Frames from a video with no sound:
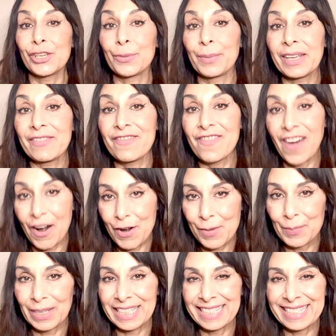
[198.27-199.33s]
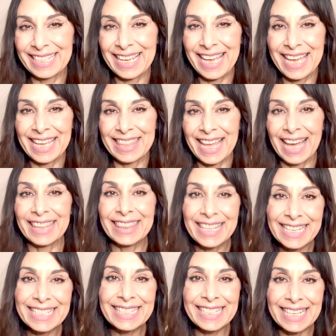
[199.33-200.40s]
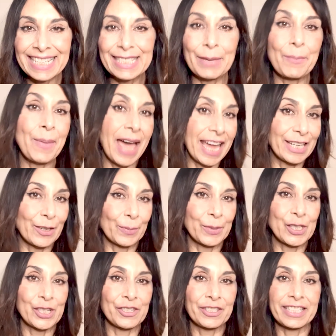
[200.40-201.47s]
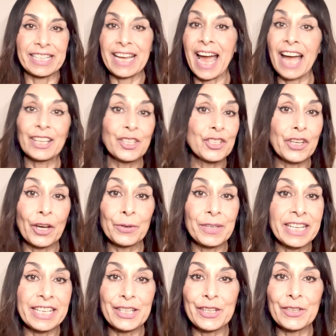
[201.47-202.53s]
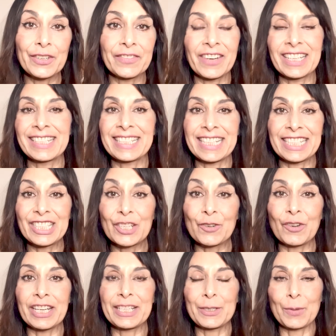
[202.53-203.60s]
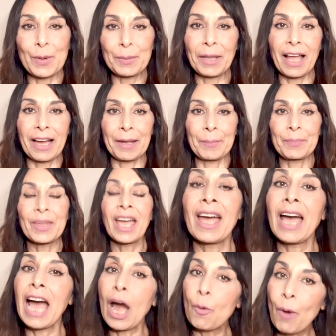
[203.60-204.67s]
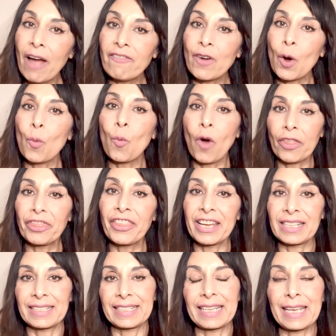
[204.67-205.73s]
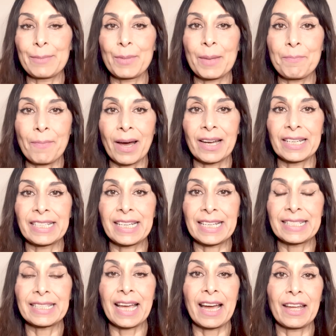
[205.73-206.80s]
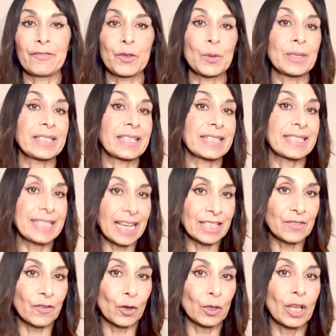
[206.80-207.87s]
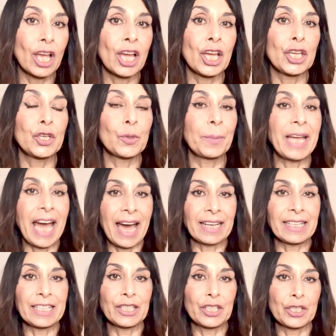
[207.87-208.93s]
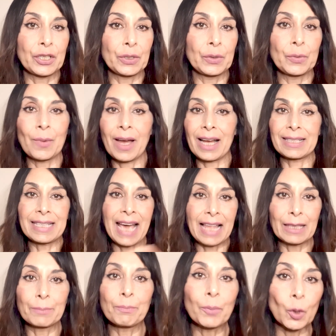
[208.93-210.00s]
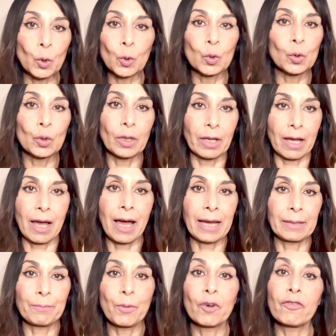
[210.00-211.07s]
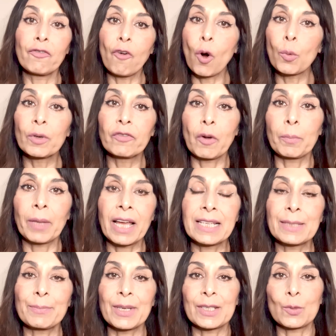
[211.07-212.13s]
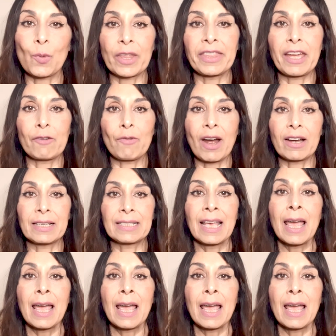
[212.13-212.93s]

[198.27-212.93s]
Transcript: be very pleased to hear that this is a paid opportunity and you don't need a university degree to apply. However, one thing to keep in mind is that if you are successful, you'll be added to a talent pool and put forward for placements when they arise.